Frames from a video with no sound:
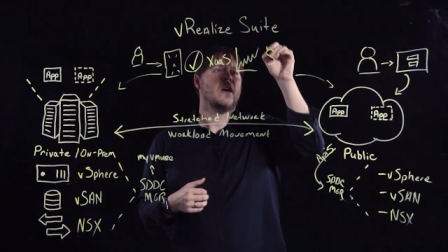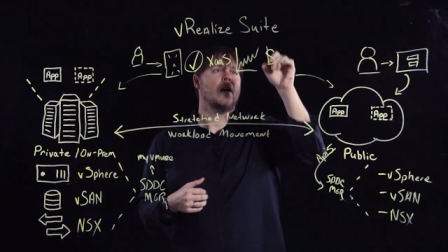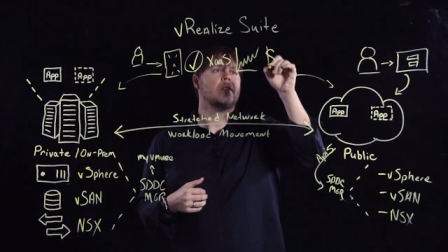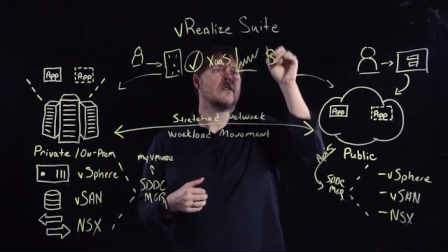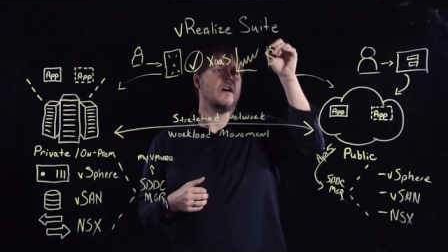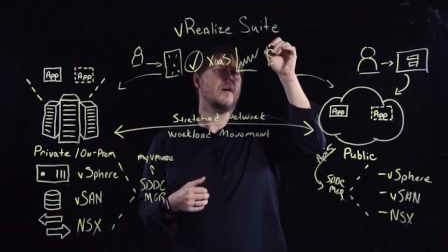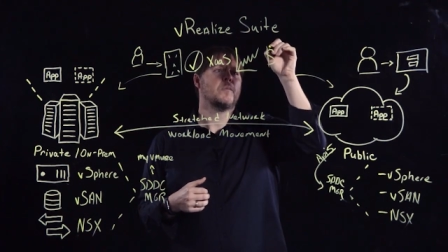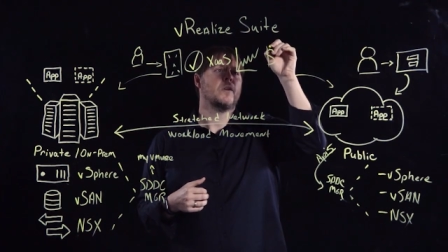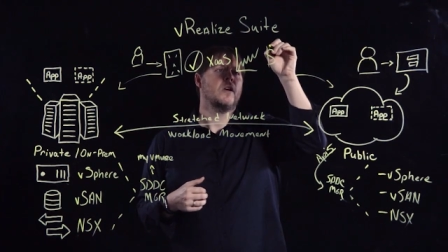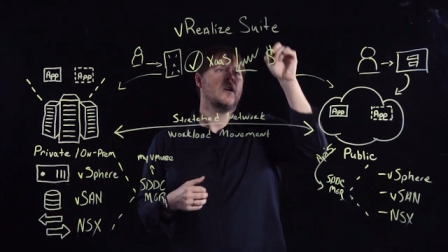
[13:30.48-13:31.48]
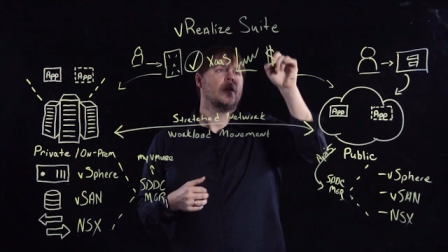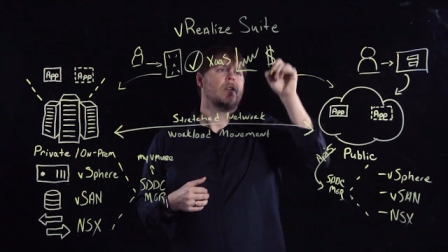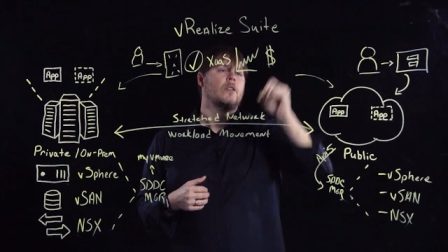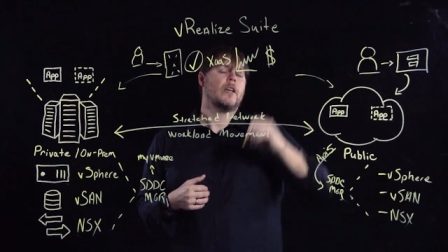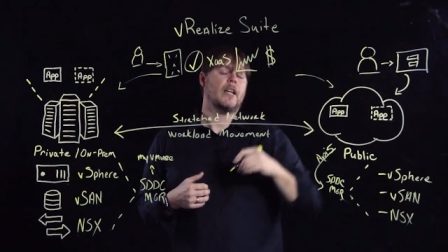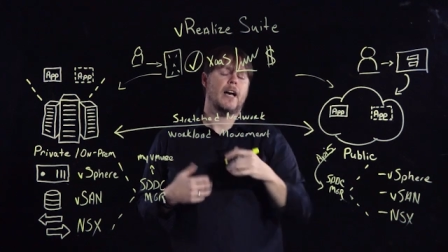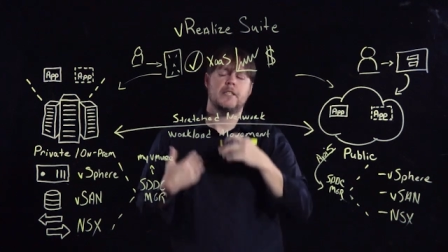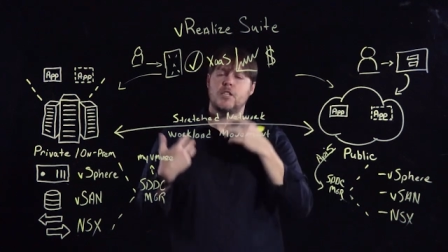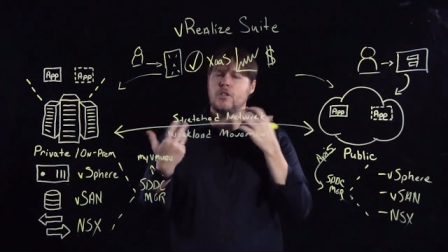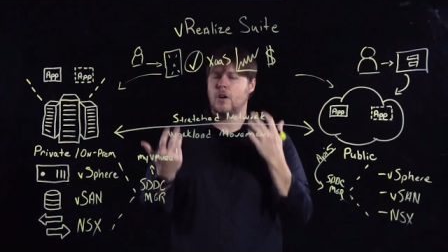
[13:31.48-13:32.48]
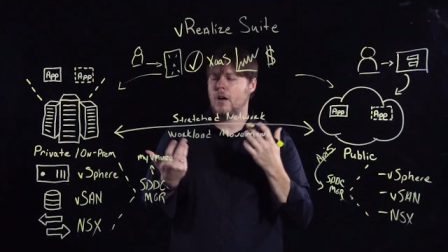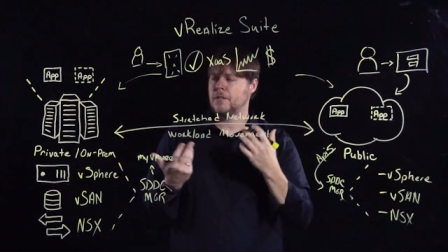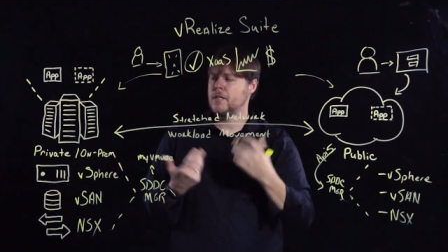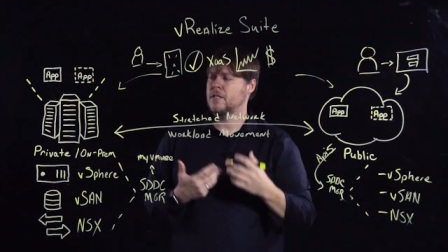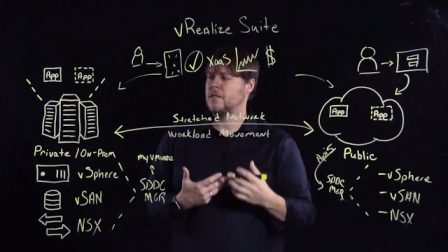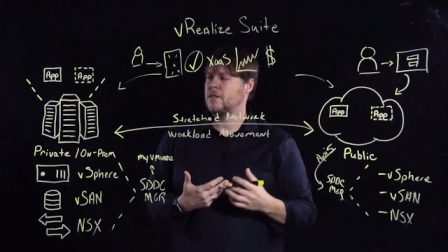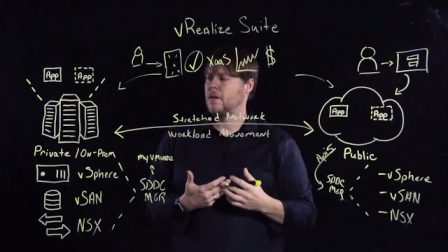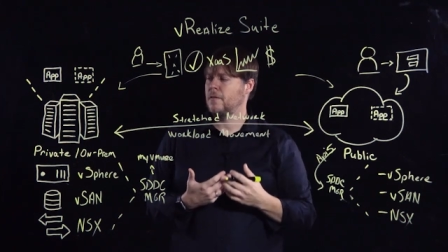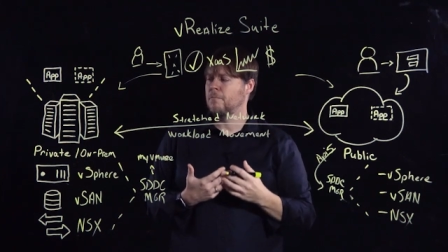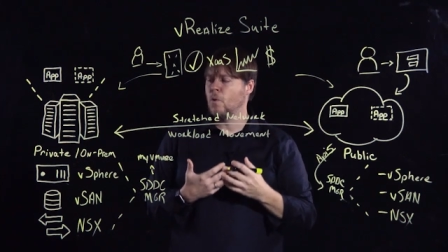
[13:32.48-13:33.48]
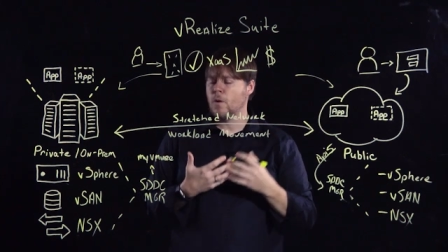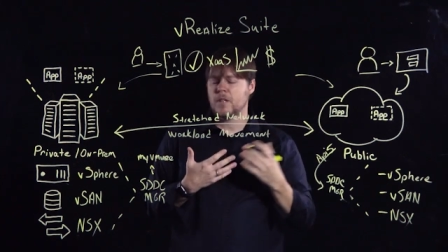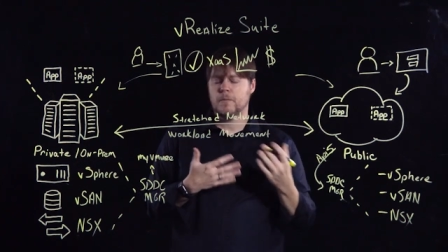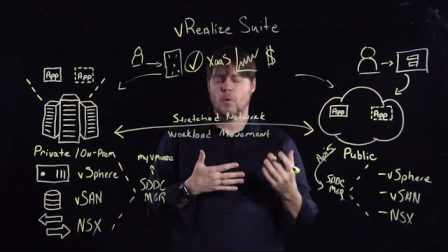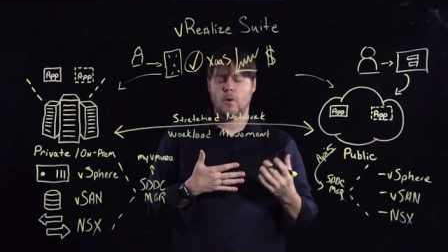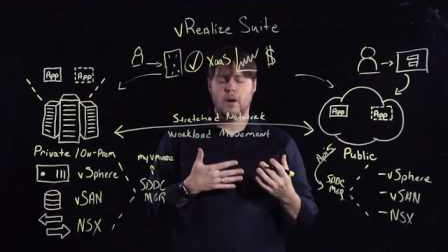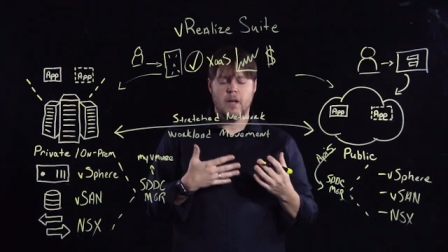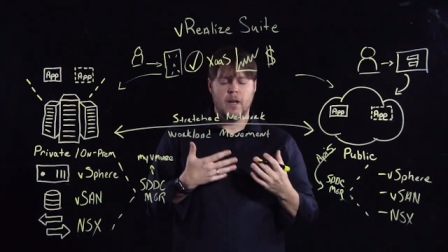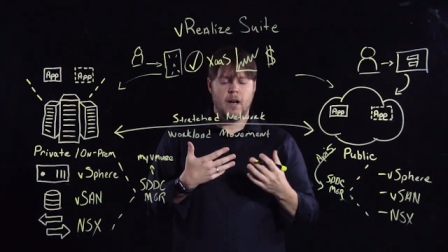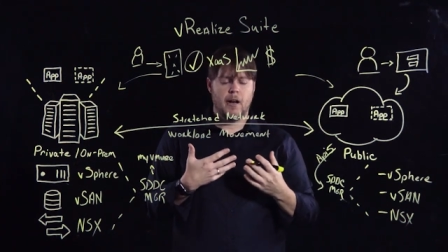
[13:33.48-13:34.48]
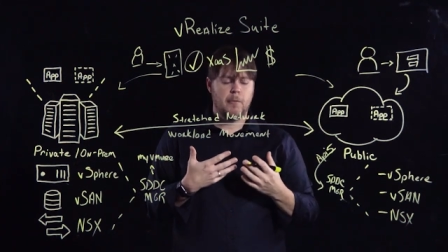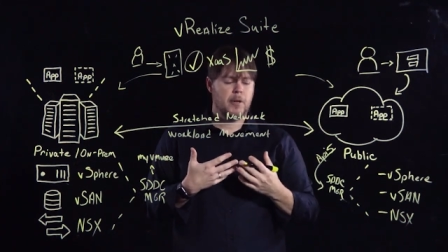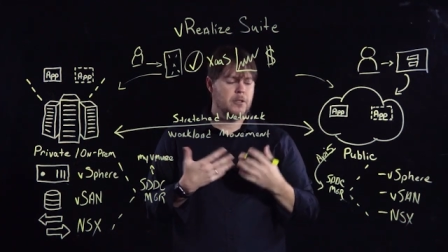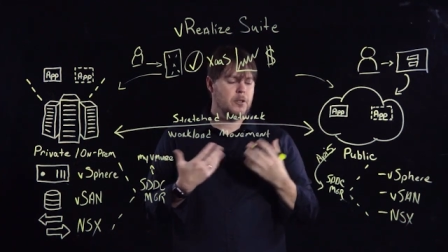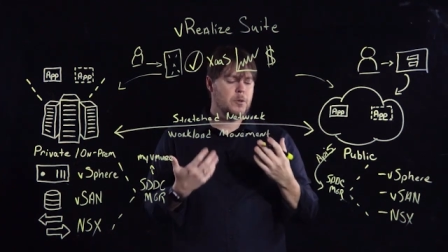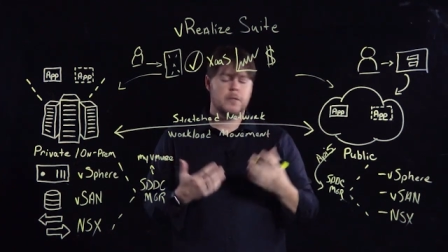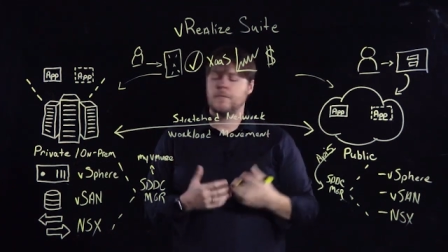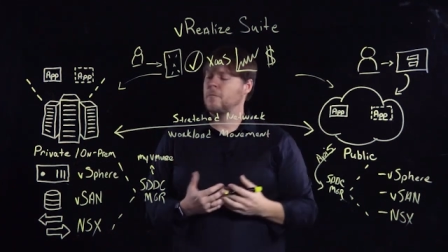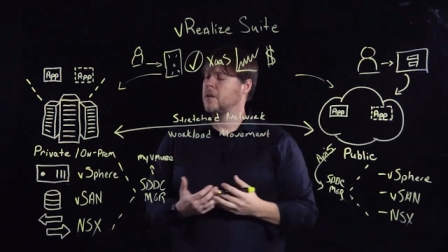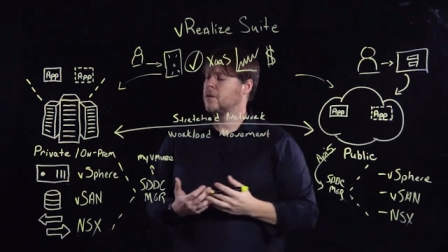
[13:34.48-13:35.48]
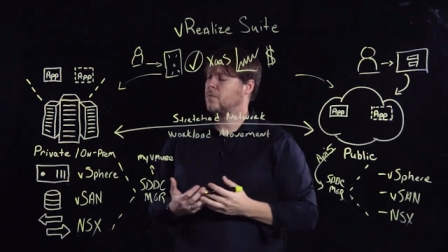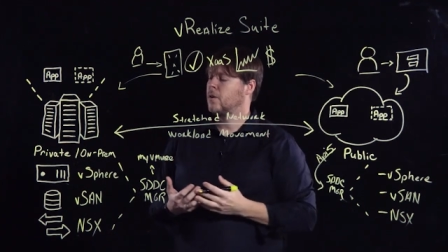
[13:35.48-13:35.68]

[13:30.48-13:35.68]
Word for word: on top to look at IT costing. Is it more conducive for me to